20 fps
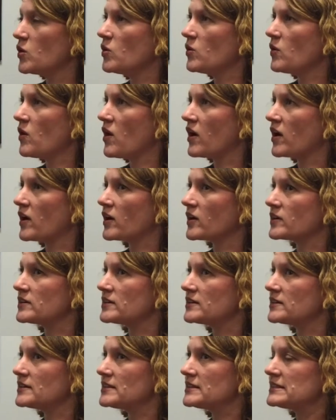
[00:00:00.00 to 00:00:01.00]
who are
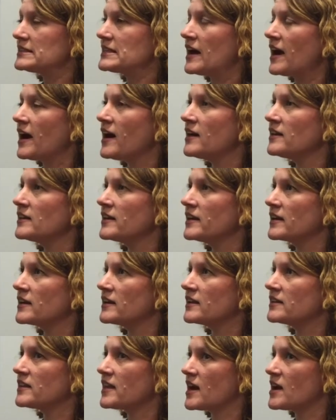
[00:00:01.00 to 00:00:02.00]

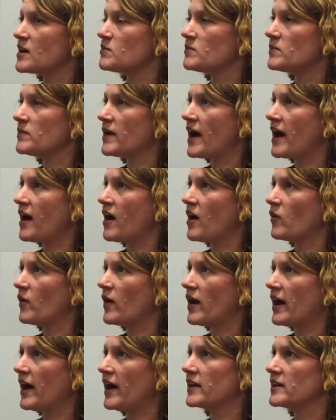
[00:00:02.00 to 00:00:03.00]
telling them
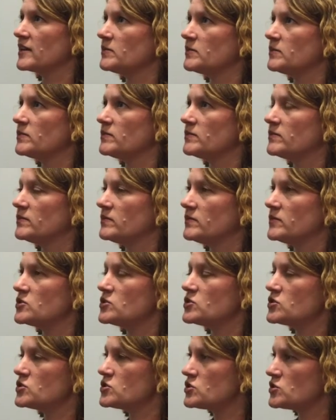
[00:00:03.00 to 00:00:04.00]
how Adam
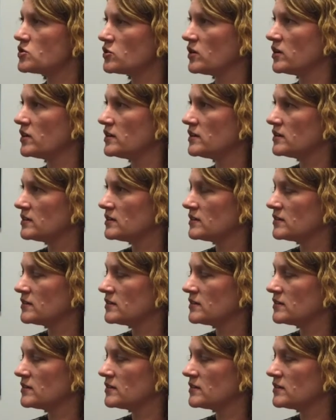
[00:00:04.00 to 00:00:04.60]
should